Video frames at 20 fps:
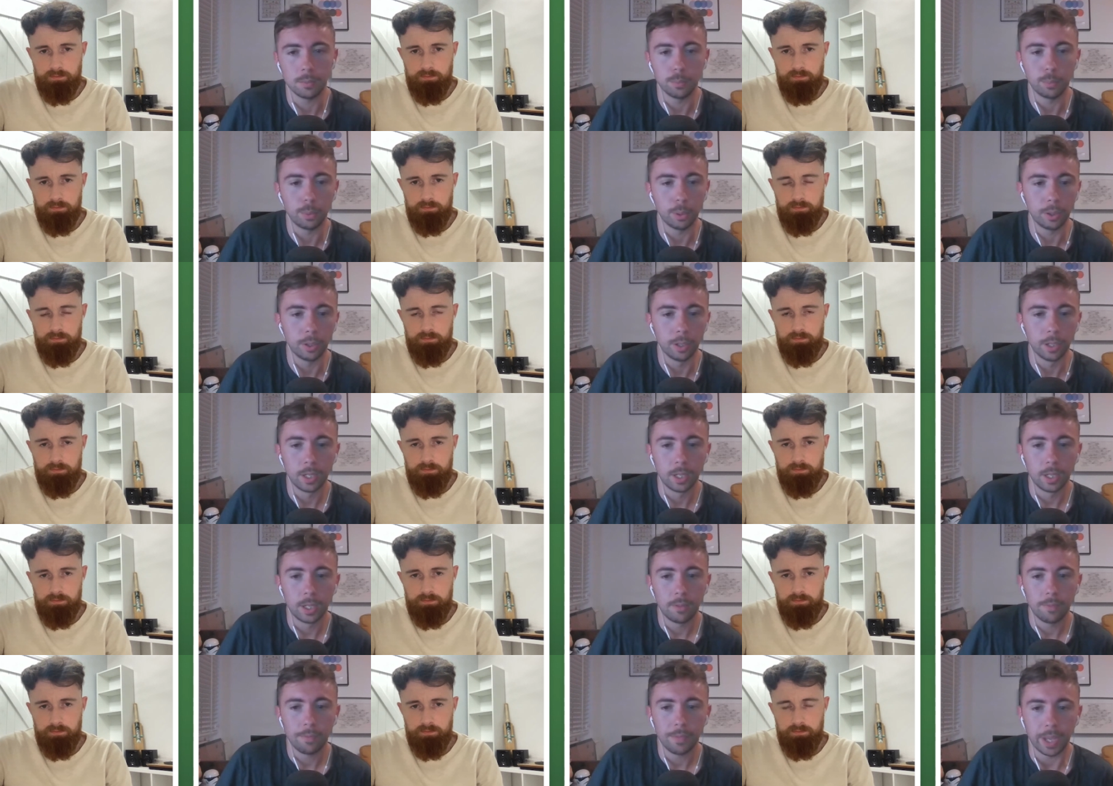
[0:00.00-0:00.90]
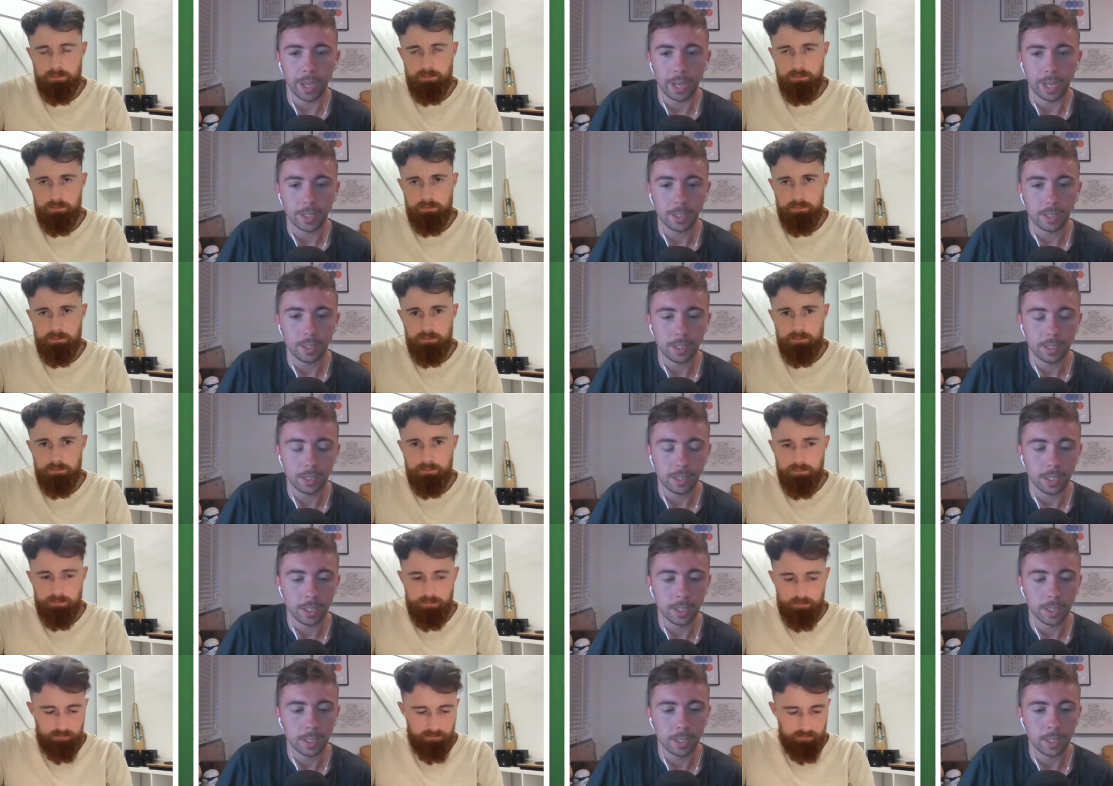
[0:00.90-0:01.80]
Speaker 1: But yeah, he's, he's
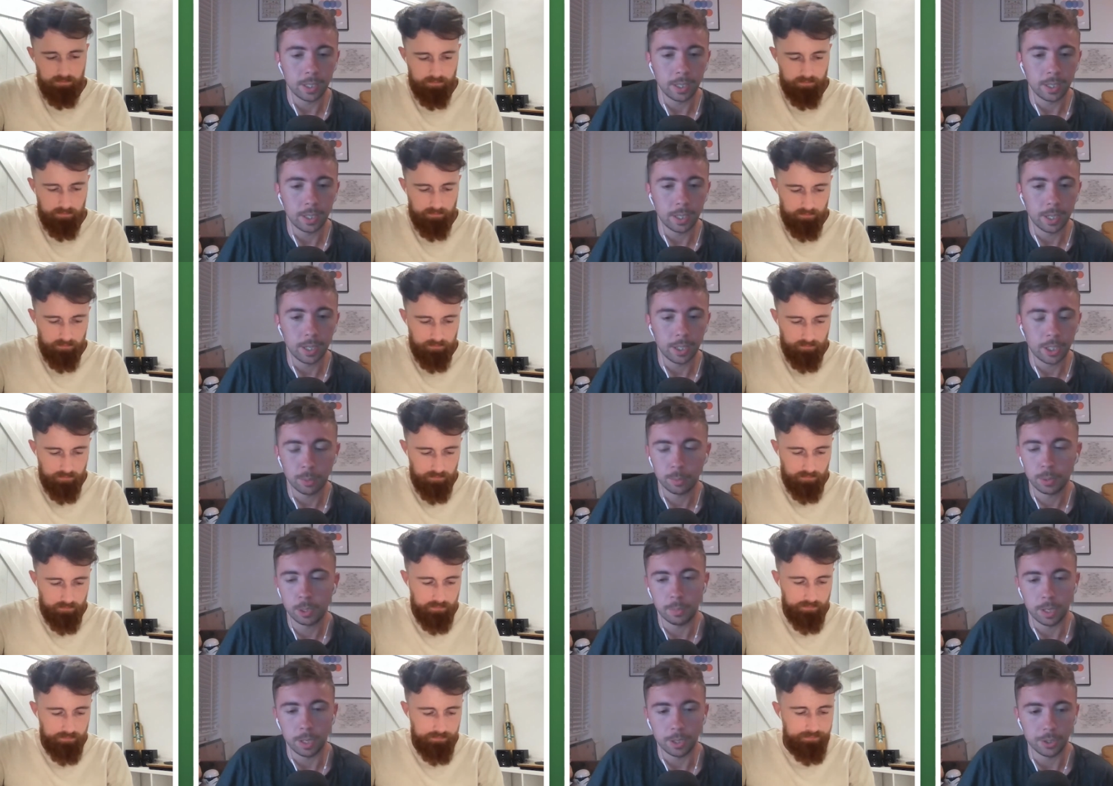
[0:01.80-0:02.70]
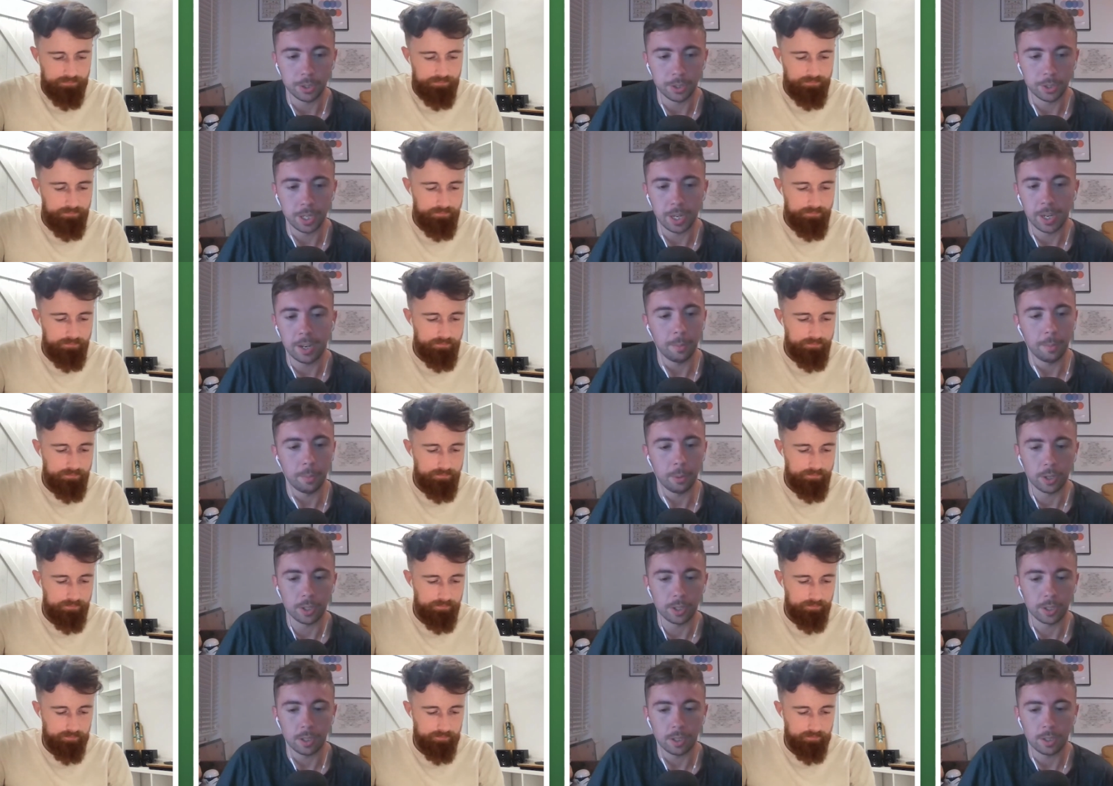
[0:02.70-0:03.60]
a, a, championship legend in anybody's
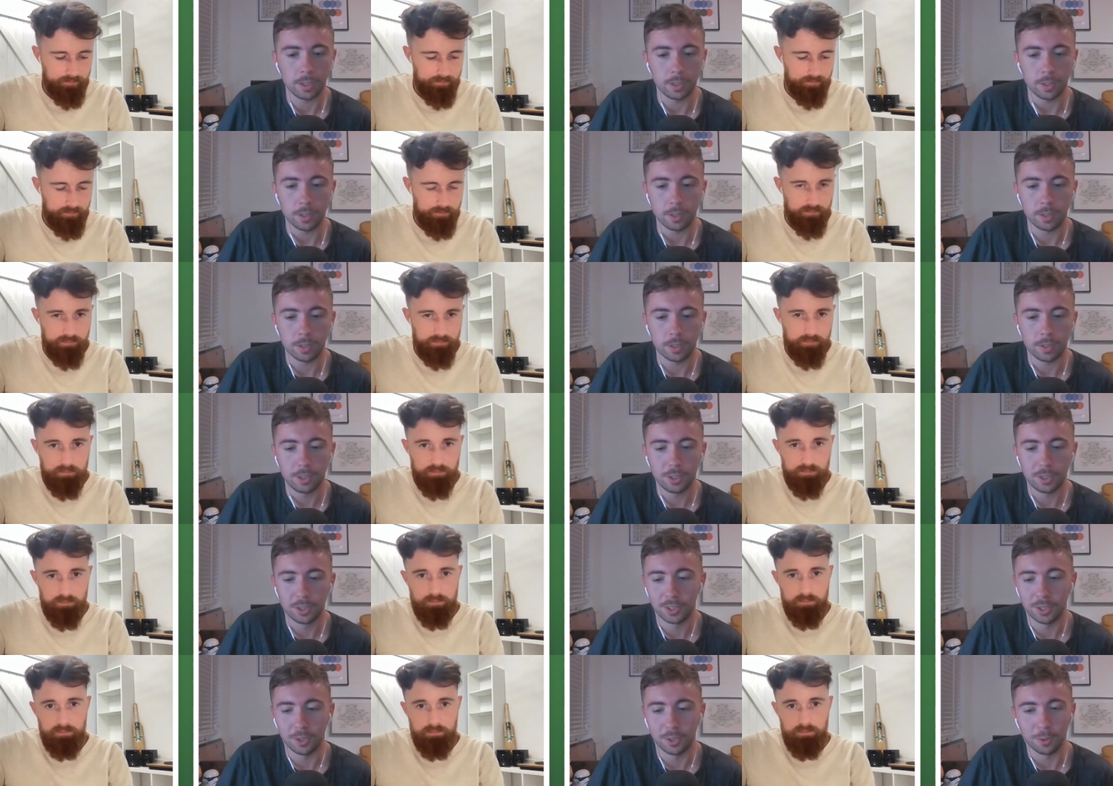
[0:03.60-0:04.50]
eyes, and just an